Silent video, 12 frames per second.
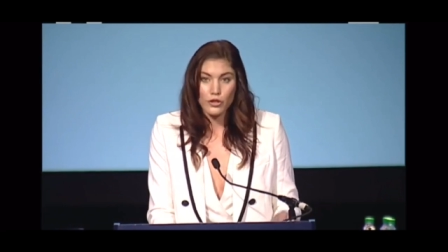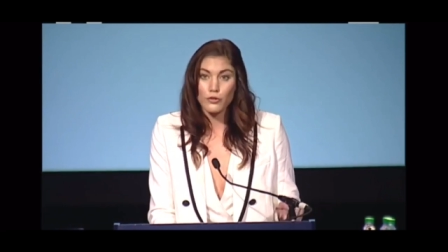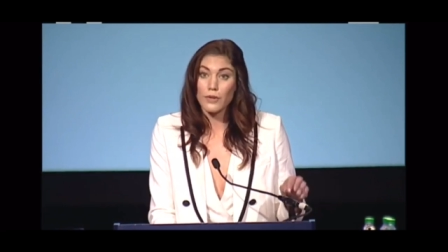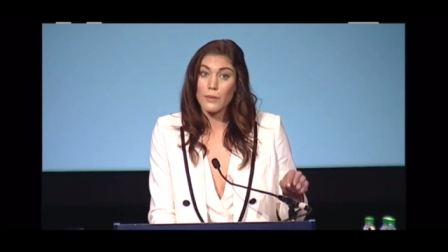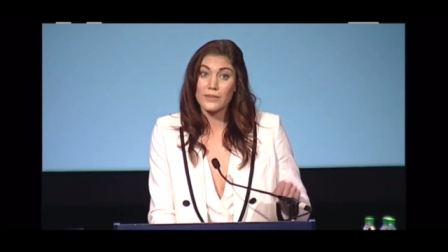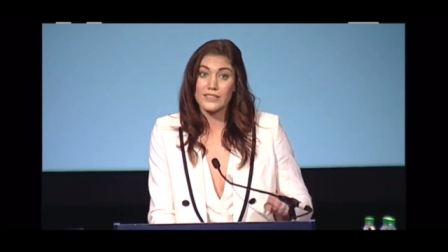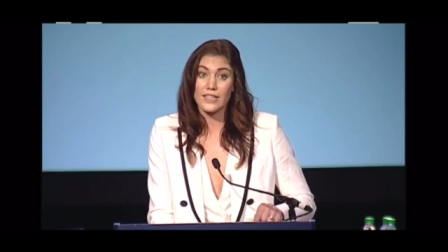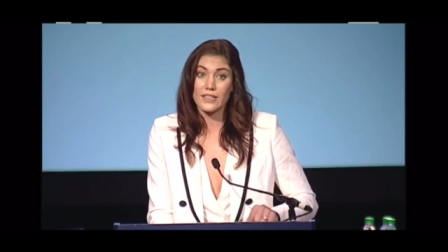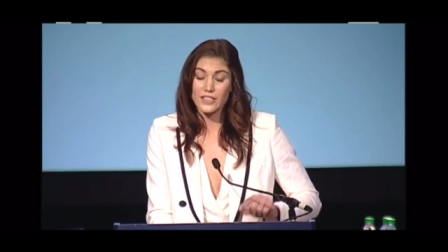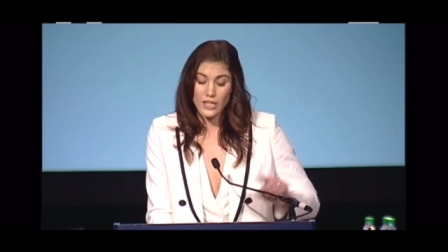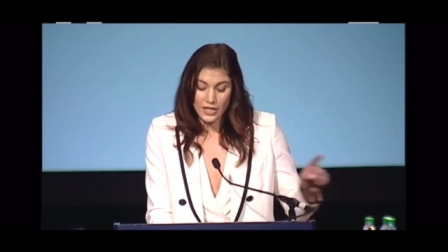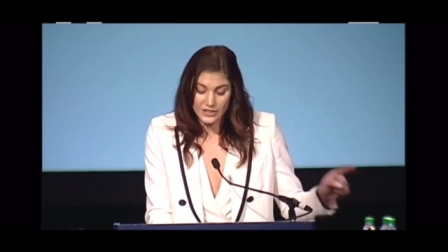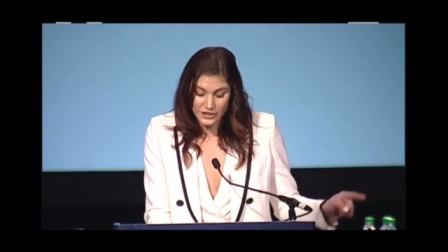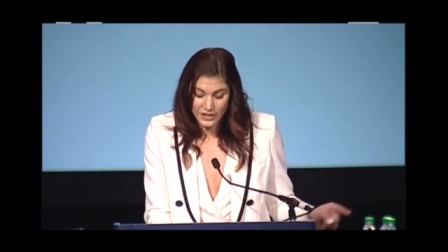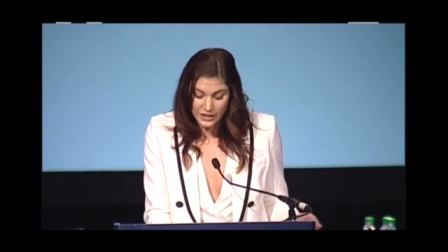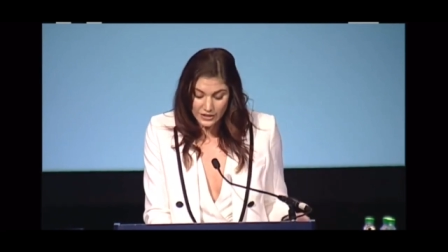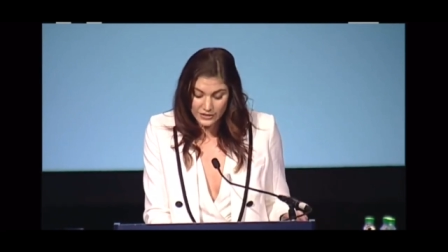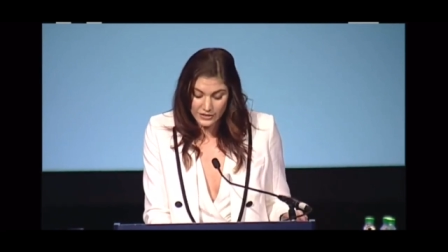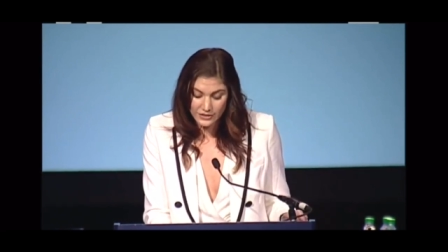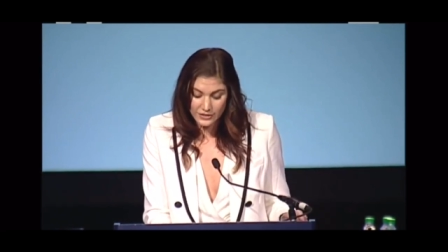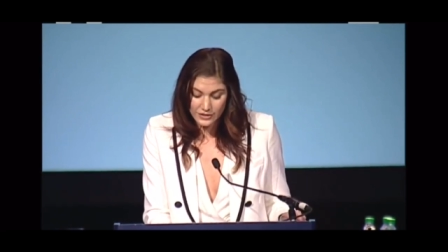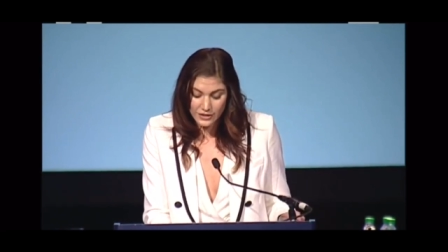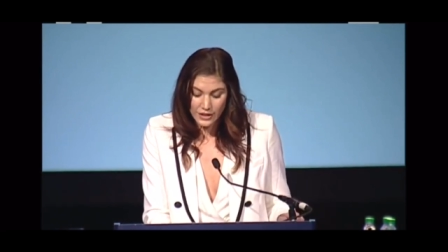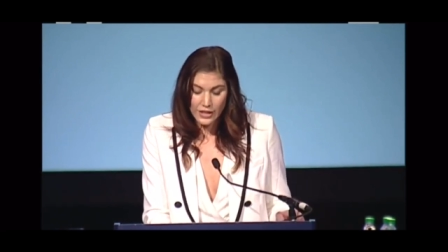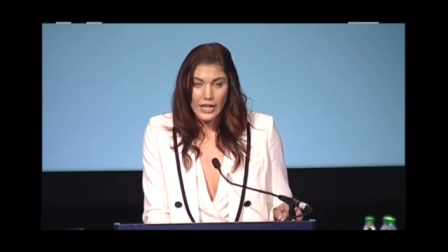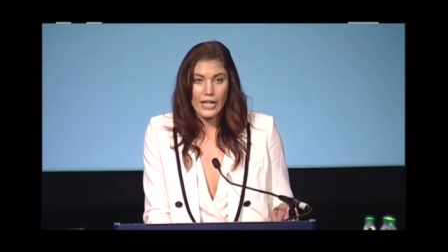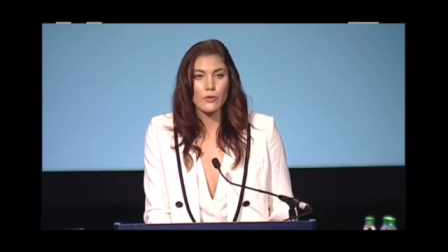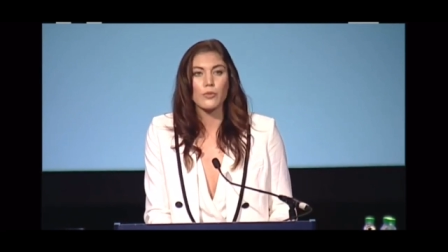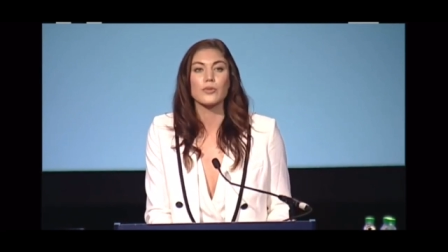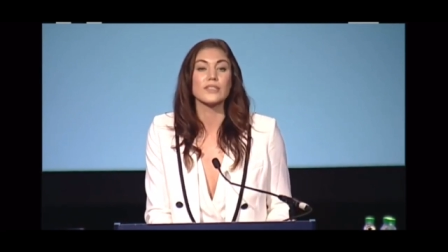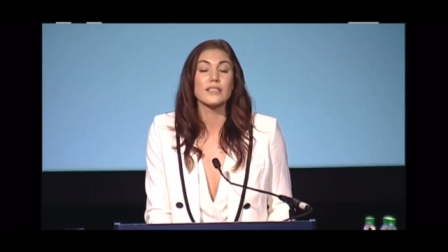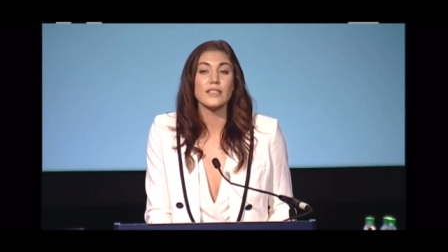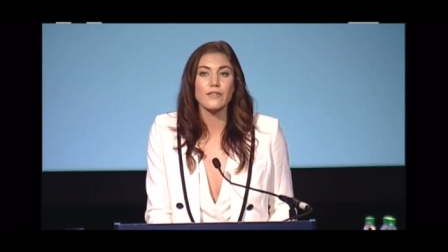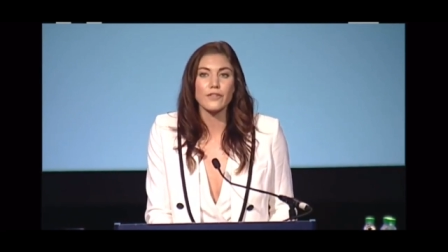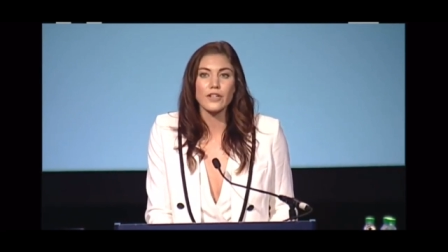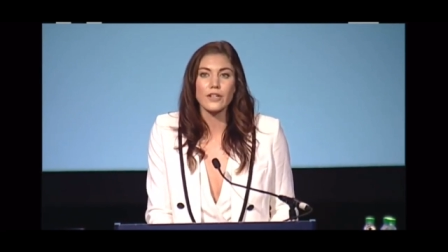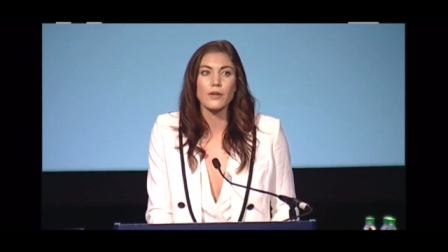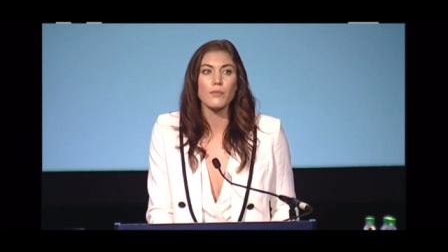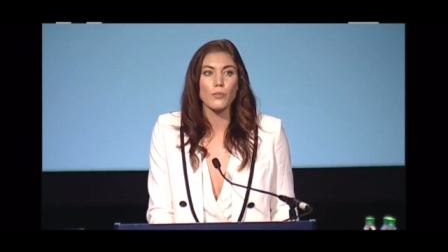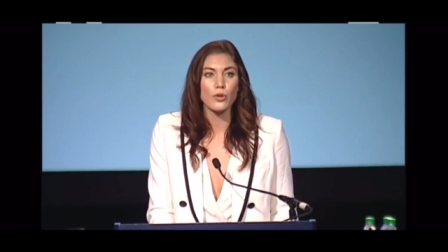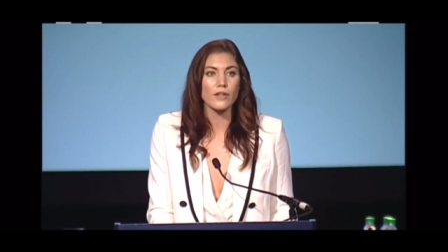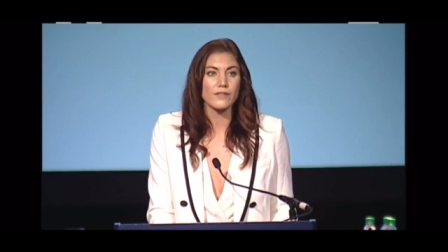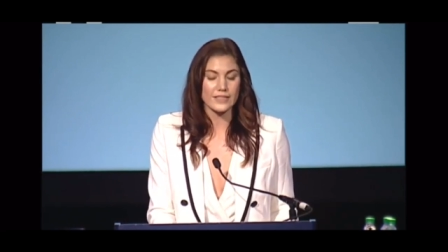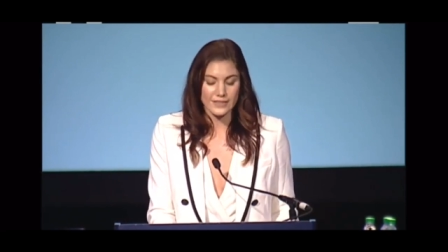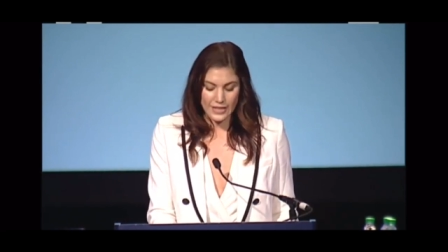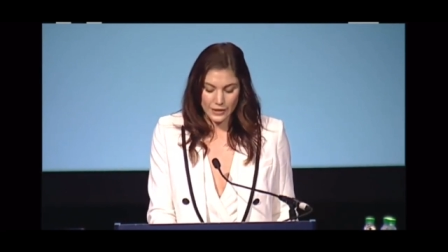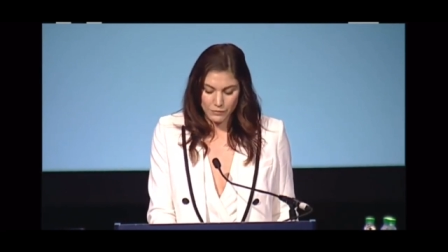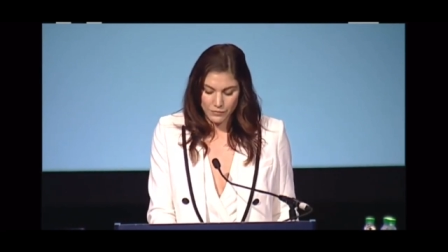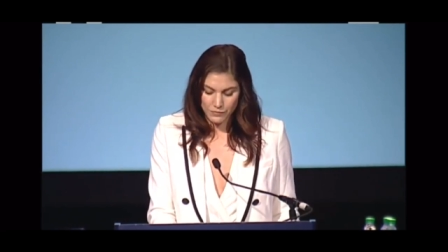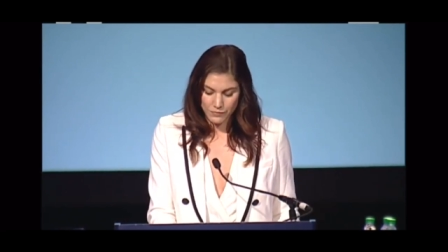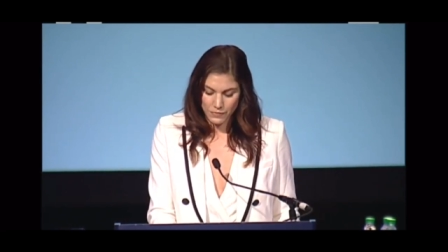who represent not change, and who will deliver more of the same.